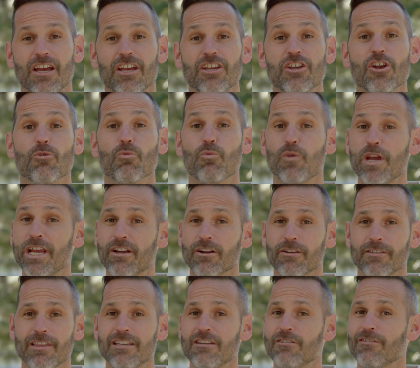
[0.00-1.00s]
You're Weaker
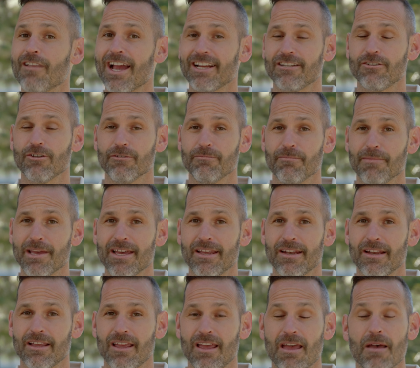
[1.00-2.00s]
Than You'd Like to Admit,
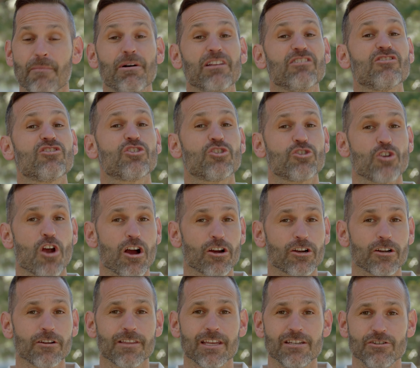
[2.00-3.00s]
But
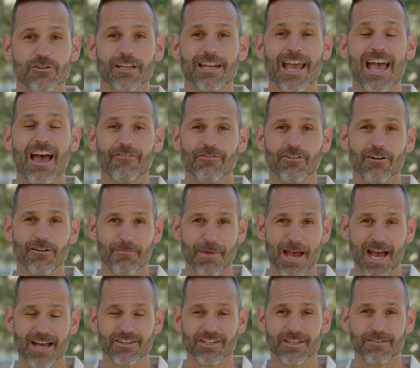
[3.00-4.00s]
Stronger Than You Could Ever
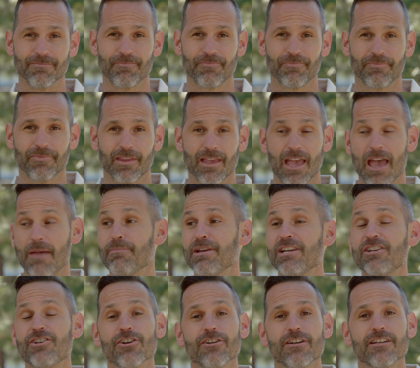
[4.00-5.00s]
Imagine. And be
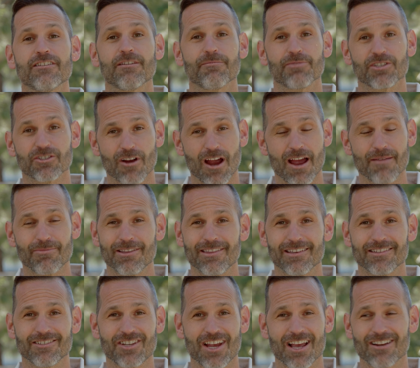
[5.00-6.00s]
sure to subscribe to
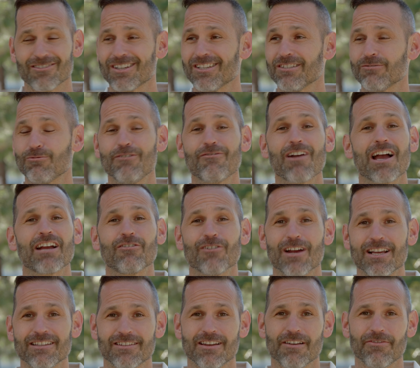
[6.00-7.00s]
this channel because we've got
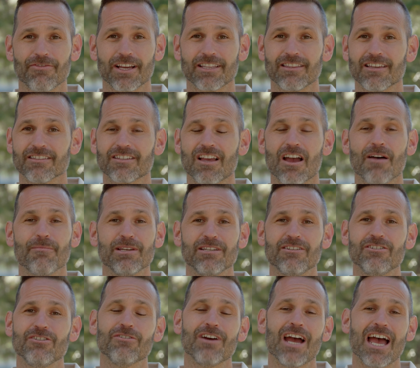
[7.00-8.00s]
great stuff like this coming
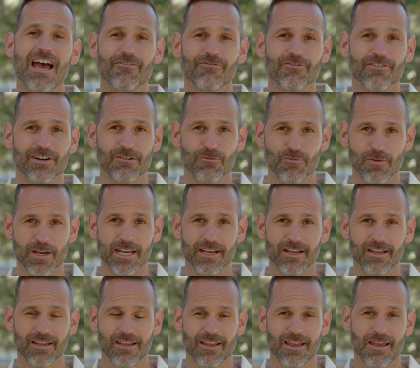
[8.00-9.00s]
to you every week.
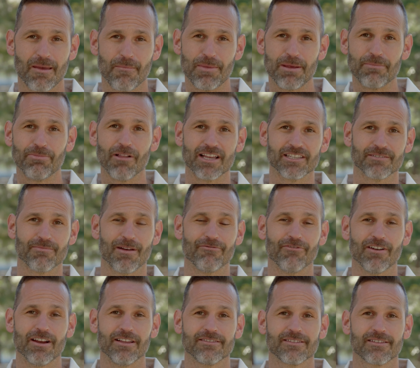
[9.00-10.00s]
Be blessed, my
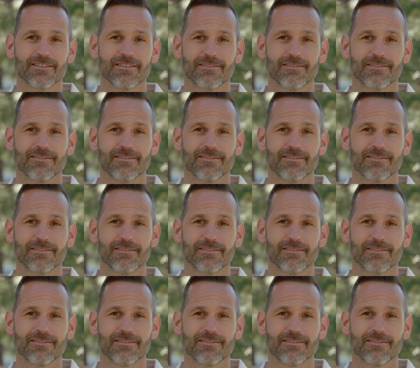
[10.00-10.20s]
friends.